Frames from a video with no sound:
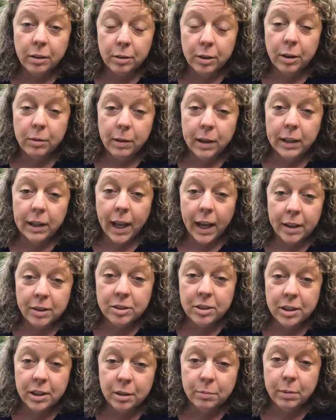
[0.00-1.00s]
or that went
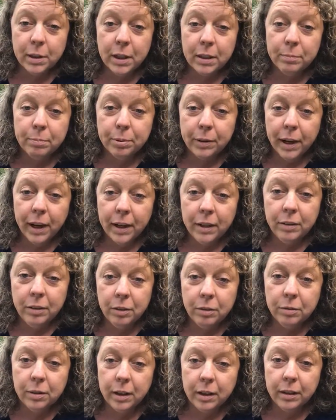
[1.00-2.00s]
last year, but a brand
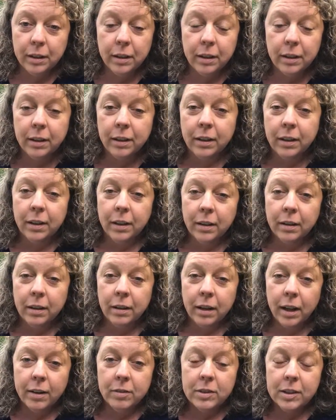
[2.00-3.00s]
new one.
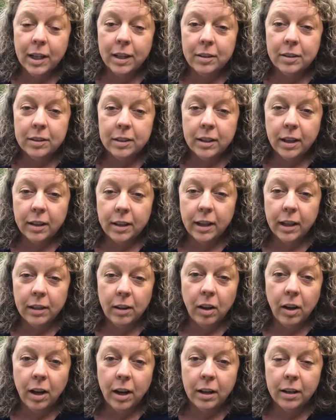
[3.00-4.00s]
Their life cycle's not that
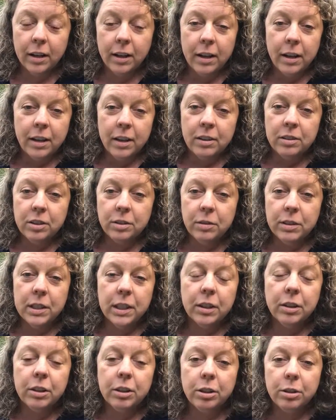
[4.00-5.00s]
long. So it's
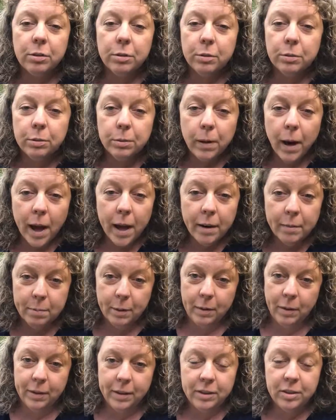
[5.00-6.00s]

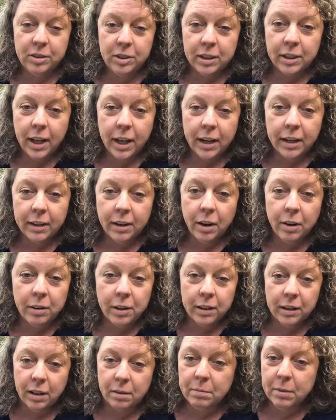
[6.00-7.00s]
incredible, this genetic
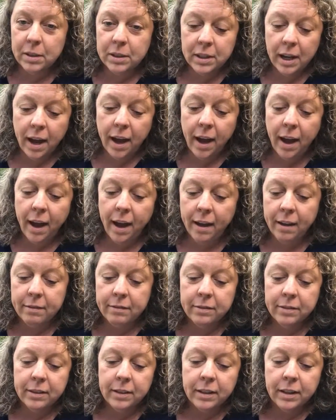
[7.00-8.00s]
coding they must
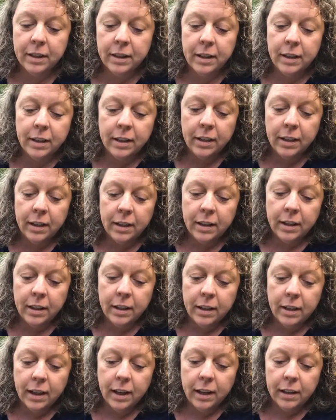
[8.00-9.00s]
have,
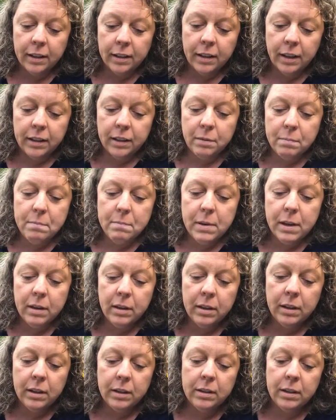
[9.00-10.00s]
and the
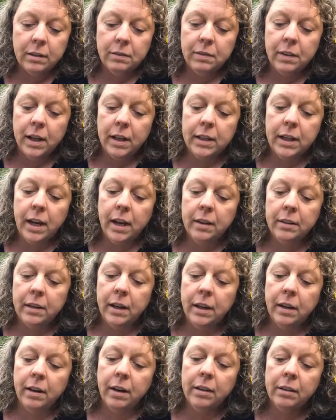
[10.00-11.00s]
millions that fly down
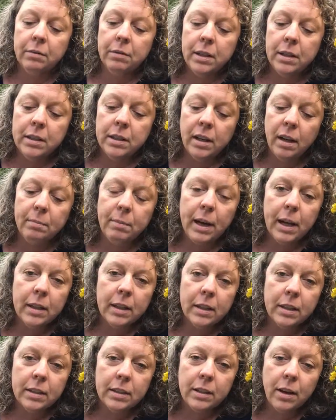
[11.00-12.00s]
there. And the reason I made
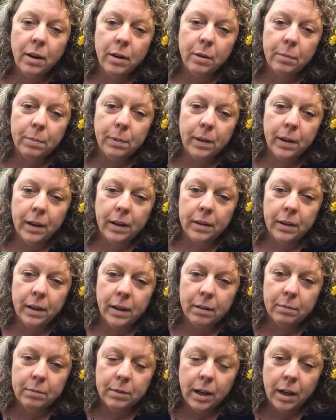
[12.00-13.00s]
this soap, and
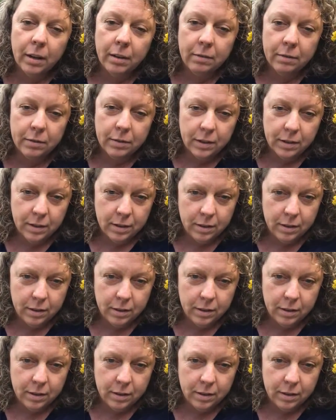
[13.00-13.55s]
that I'm kind of